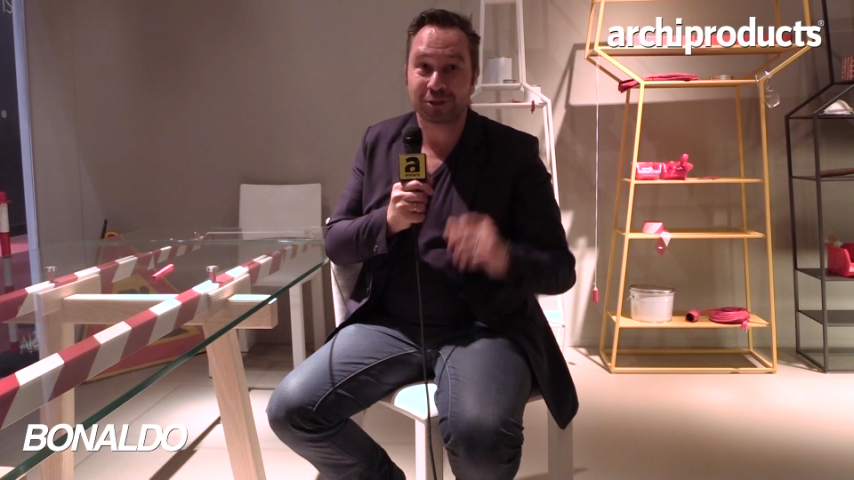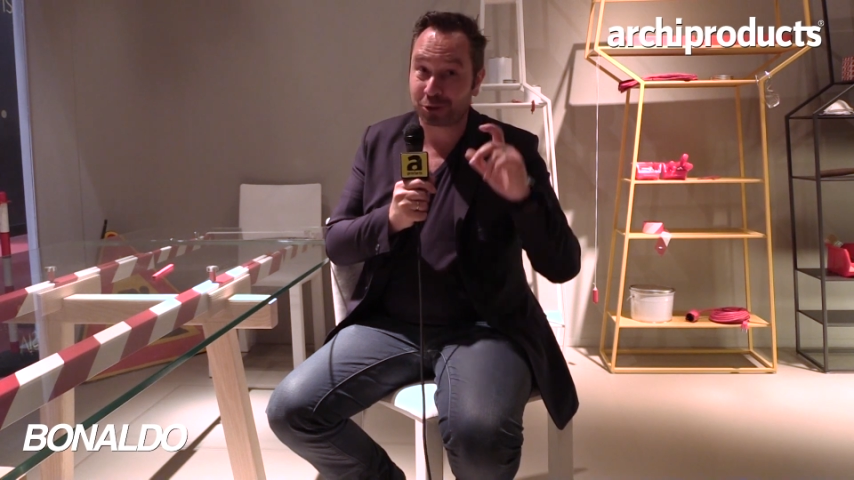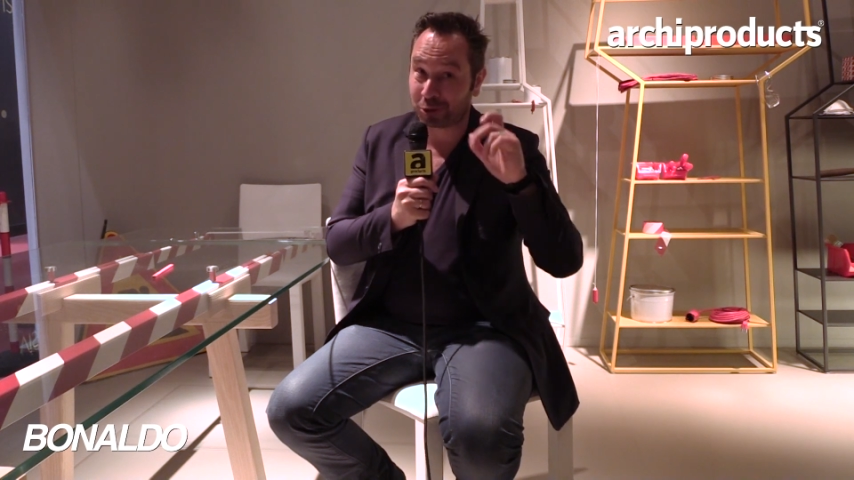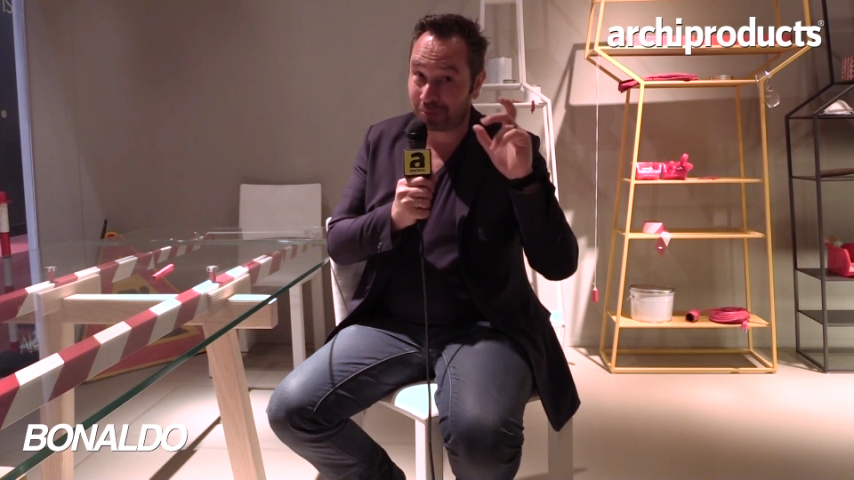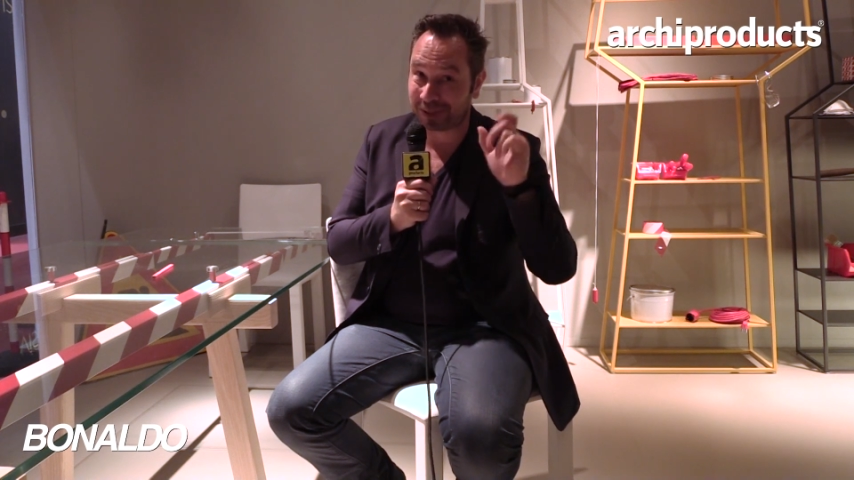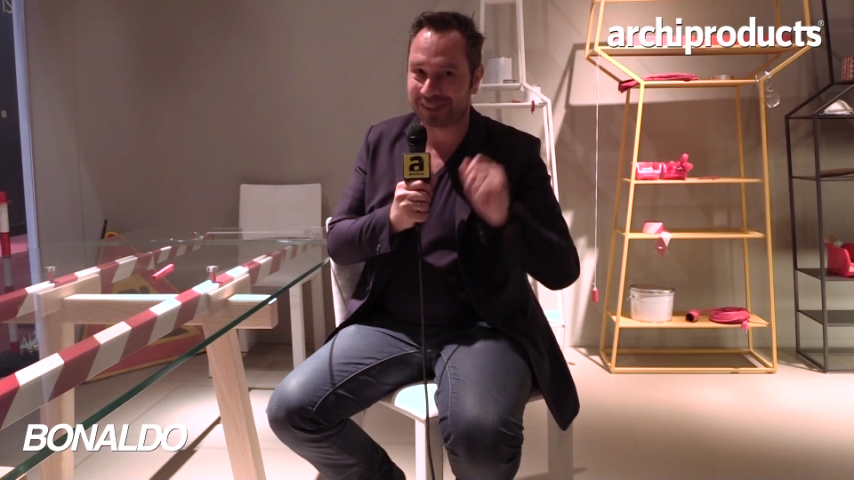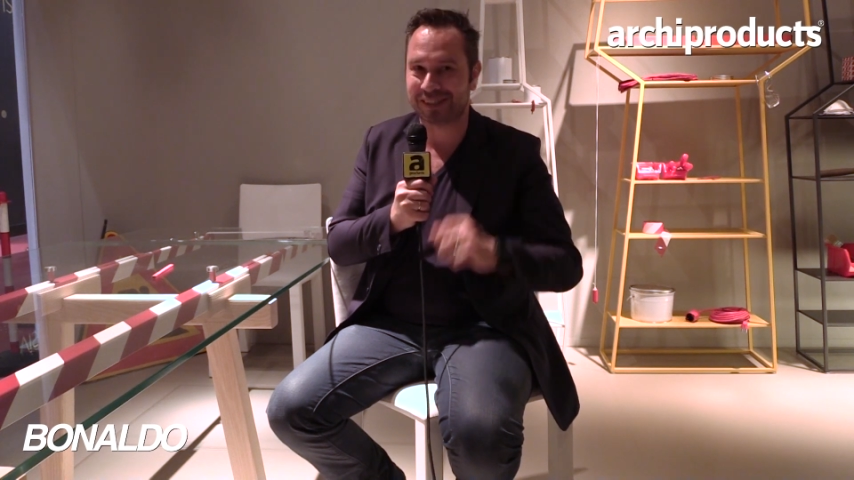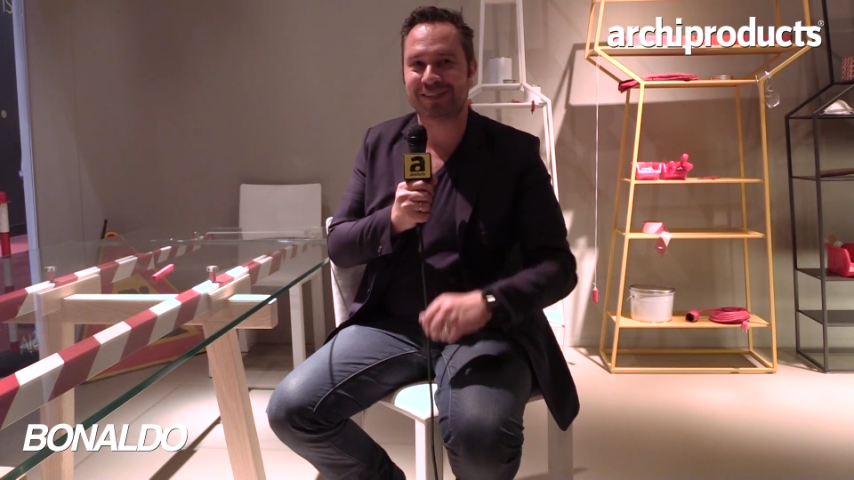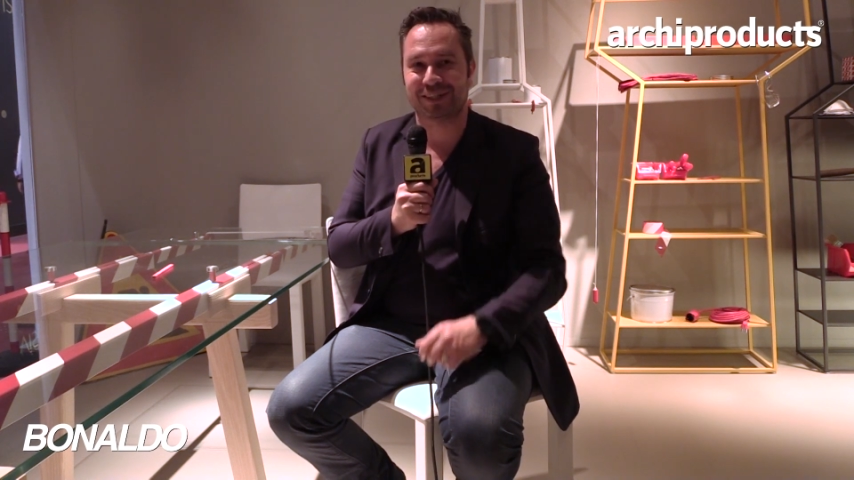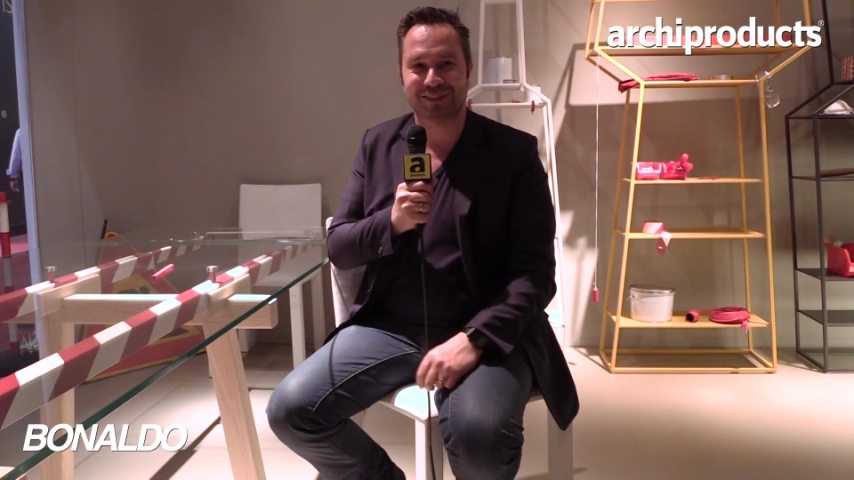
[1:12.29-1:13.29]
stupid
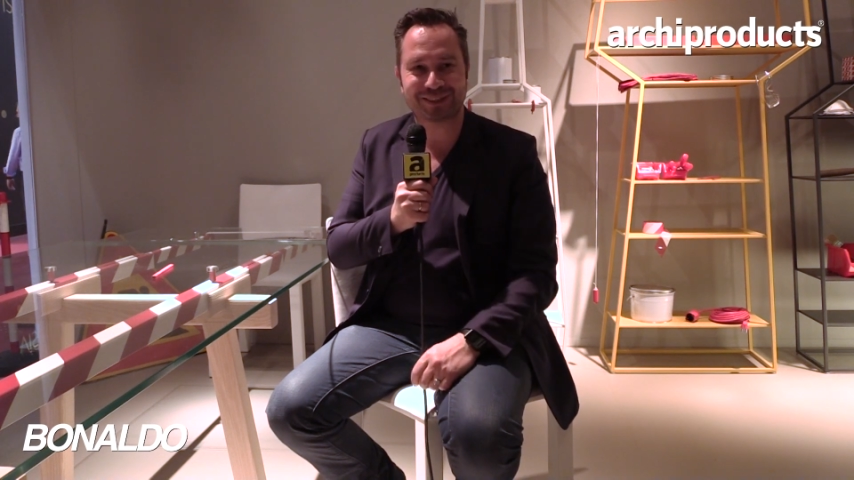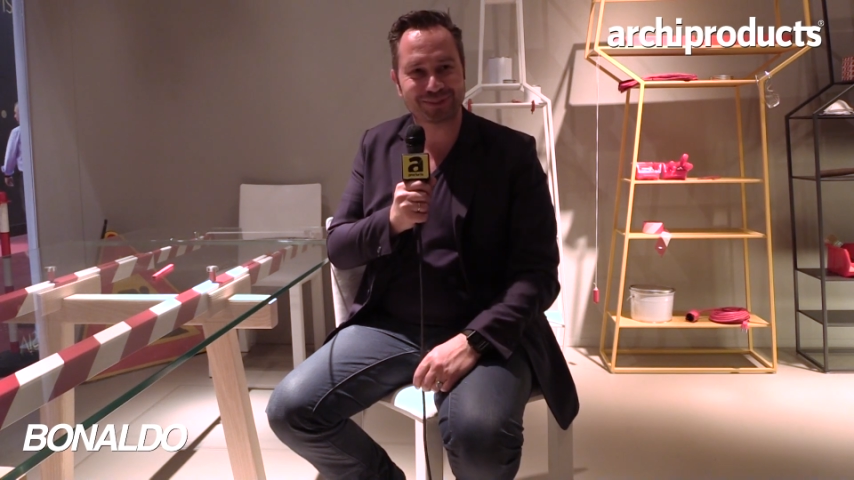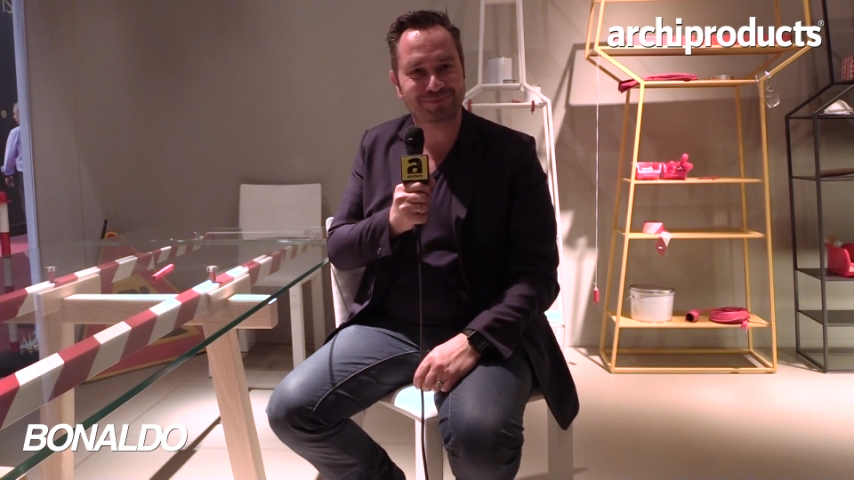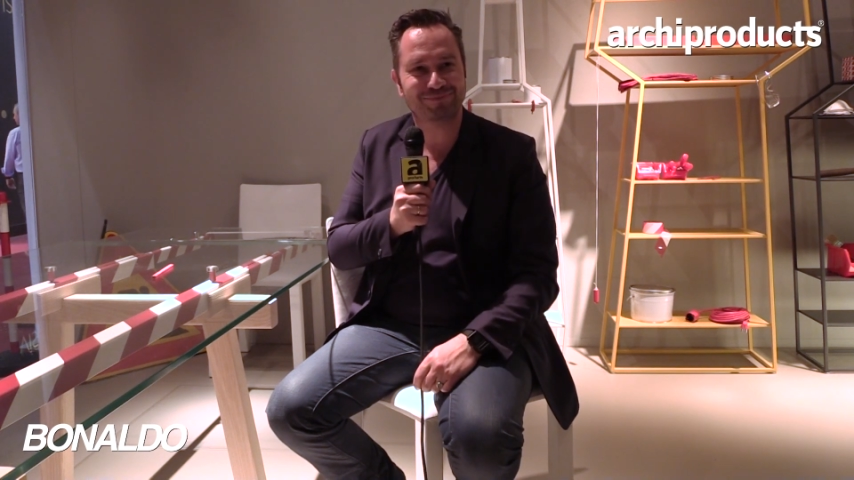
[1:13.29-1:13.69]
details.